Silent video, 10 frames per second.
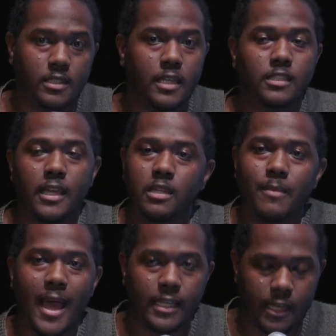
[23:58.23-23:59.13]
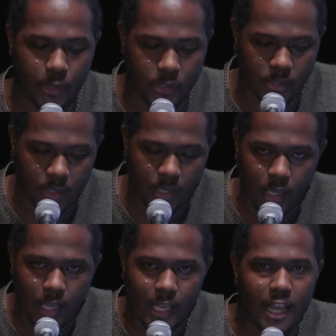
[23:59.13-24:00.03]
as anybody else.
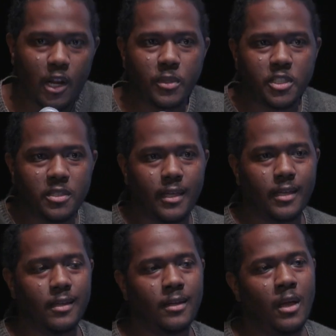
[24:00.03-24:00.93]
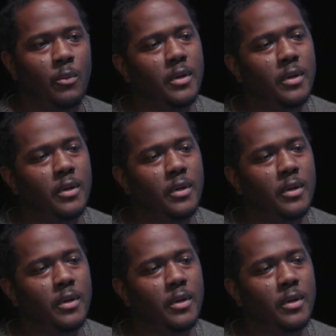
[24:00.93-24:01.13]
And I know what you're thinking. Well,